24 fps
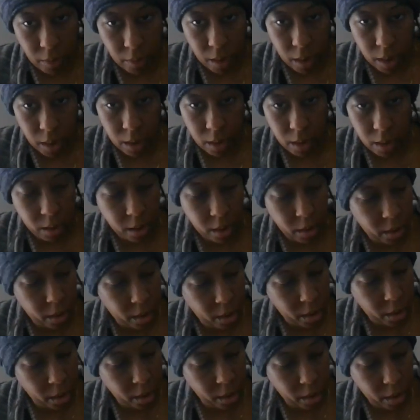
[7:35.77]
And then
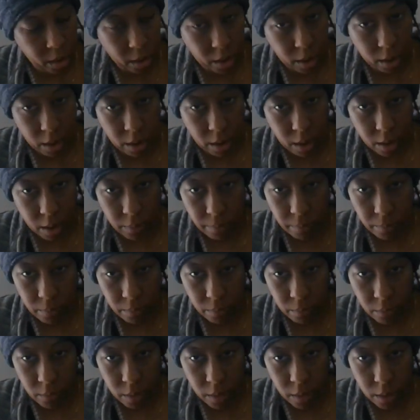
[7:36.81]
six.
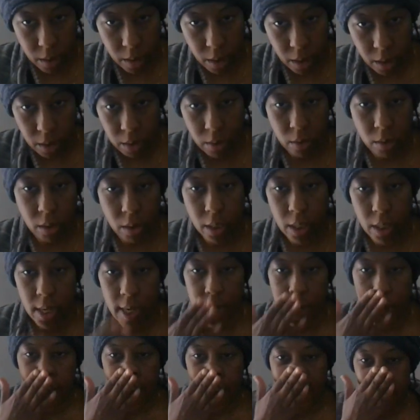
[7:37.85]
So the
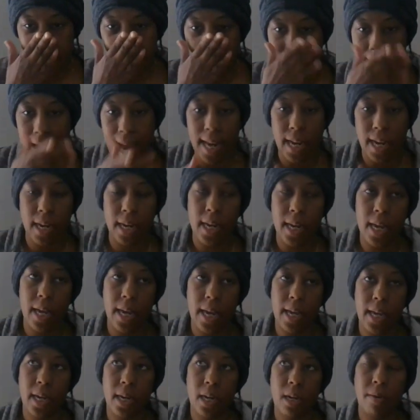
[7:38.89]
EIN, I had an
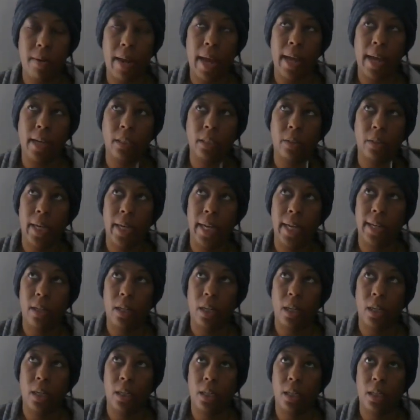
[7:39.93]
EIN, I also had
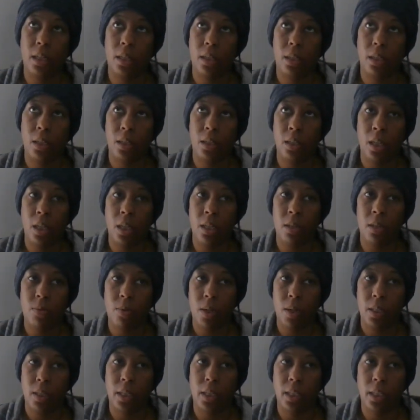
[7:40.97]
uh, another
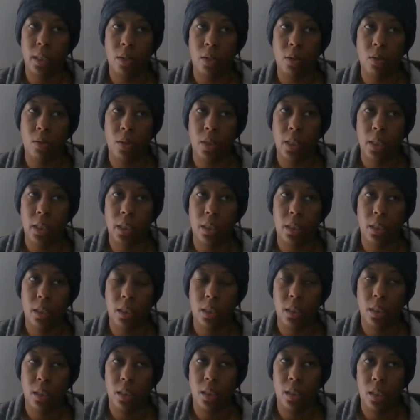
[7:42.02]
one in Oregon.
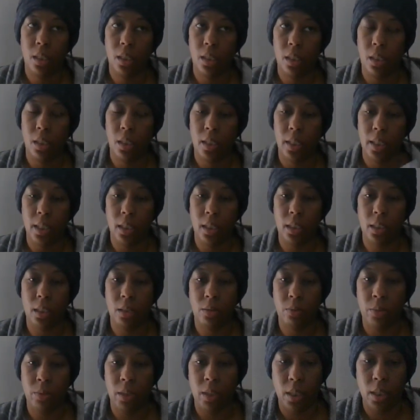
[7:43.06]
I need to
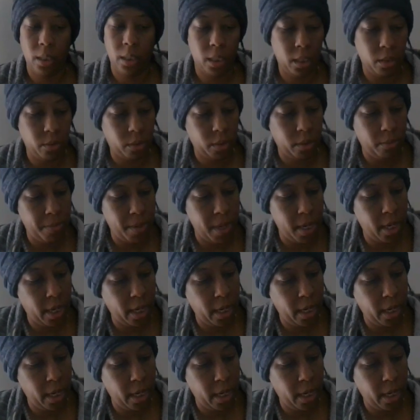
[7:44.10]
read, I think it was a BIN.